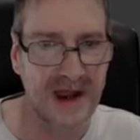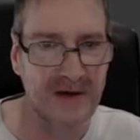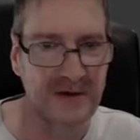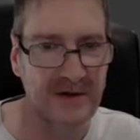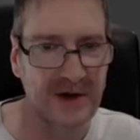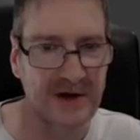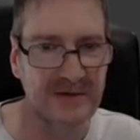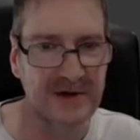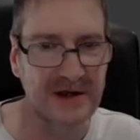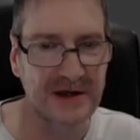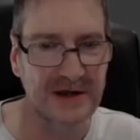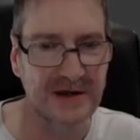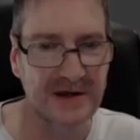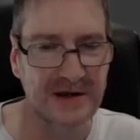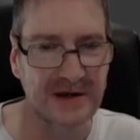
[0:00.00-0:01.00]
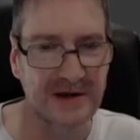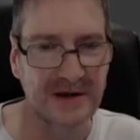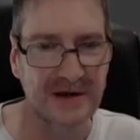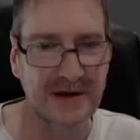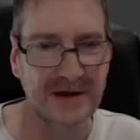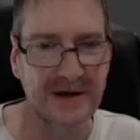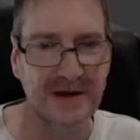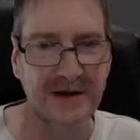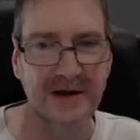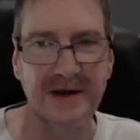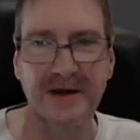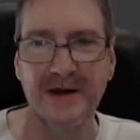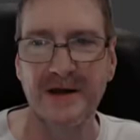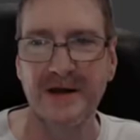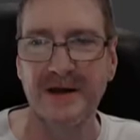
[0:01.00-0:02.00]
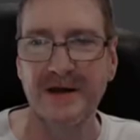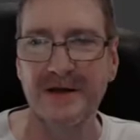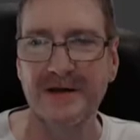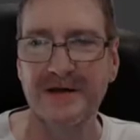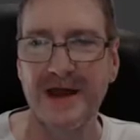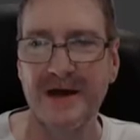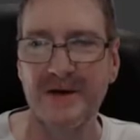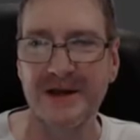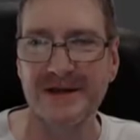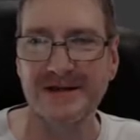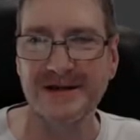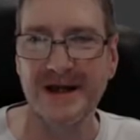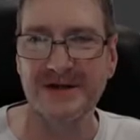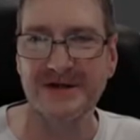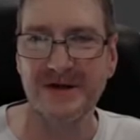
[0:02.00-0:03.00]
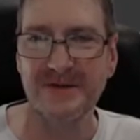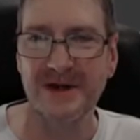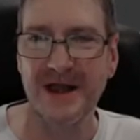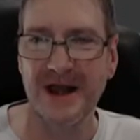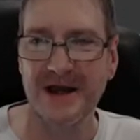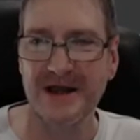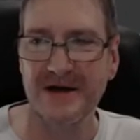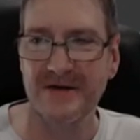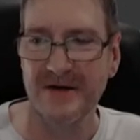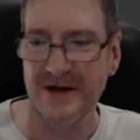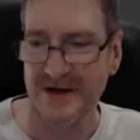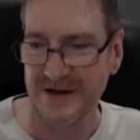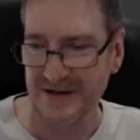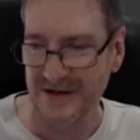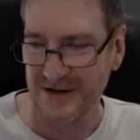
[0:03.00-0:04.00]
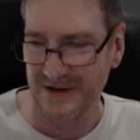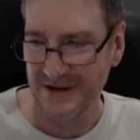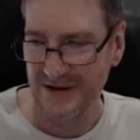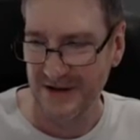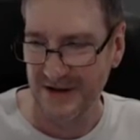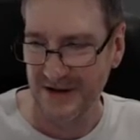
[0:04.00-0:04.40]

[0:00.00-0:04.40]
Now we've got everything. Now we can start duplicating it around.